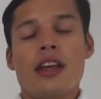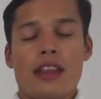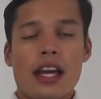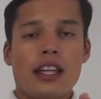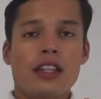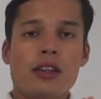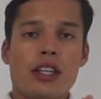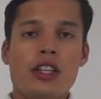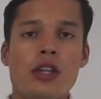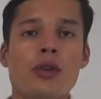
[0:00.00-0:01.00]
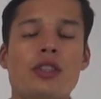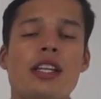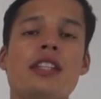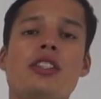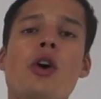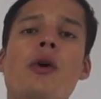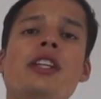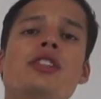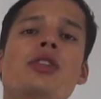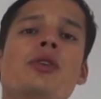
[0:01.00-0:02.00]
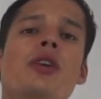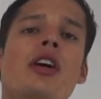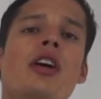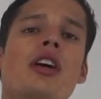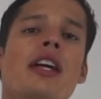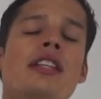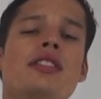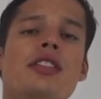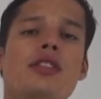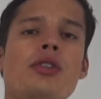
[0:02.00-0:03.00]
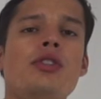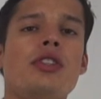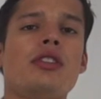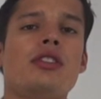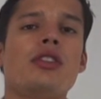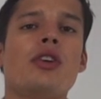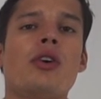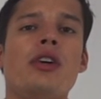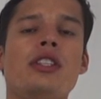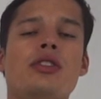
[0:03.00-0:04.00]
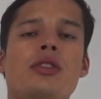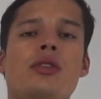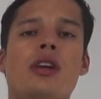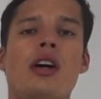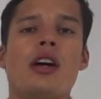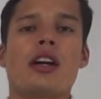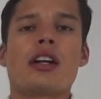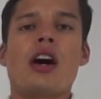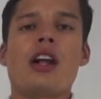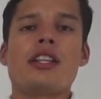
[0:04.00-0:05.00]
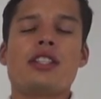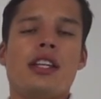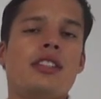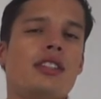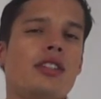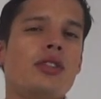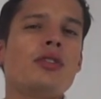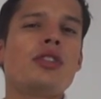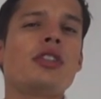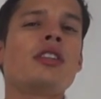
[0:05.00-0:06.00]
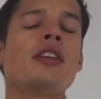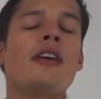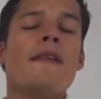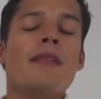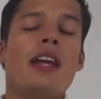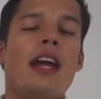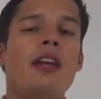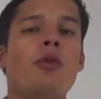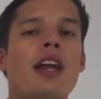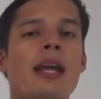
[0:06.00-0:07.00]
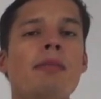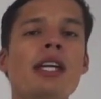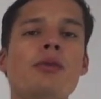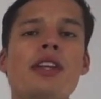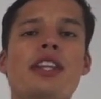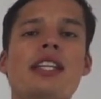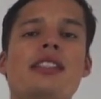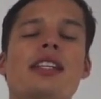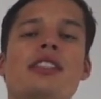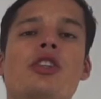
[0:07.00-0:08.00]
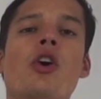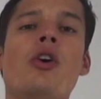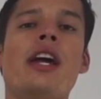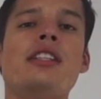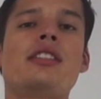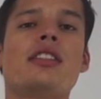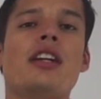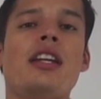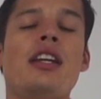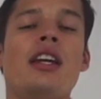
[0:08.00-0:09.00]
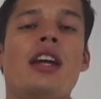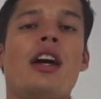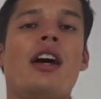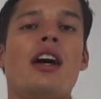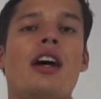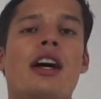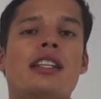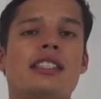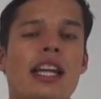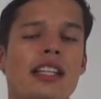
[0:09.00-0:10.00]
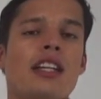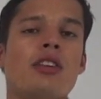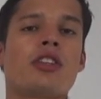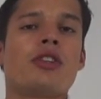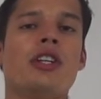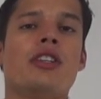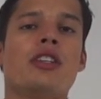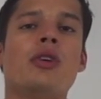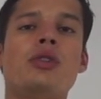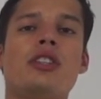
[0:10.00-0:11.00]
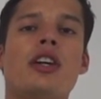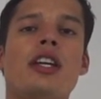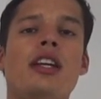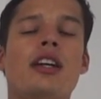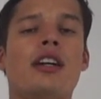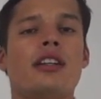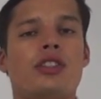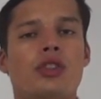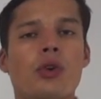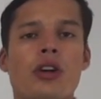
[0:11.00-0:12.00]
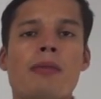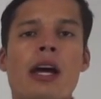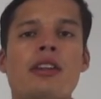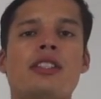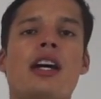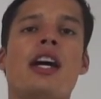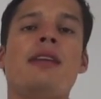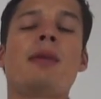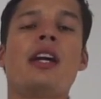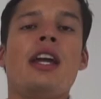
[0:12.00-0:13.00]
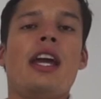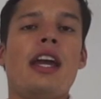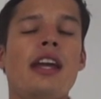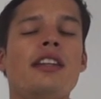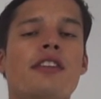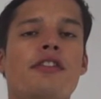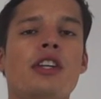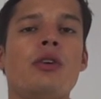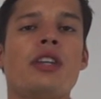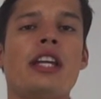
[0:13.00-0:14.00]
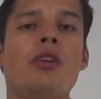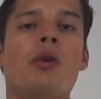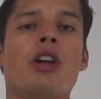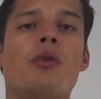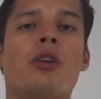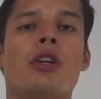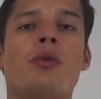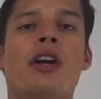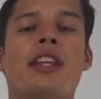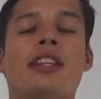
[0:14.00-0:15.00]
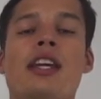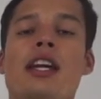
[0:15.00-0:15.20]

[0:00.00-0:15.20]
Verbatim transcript: that you can use is going to an institution, to go into a college institution. And what I mean with this is go and study a technical career, go study a short amount of time in the field that you want to work with,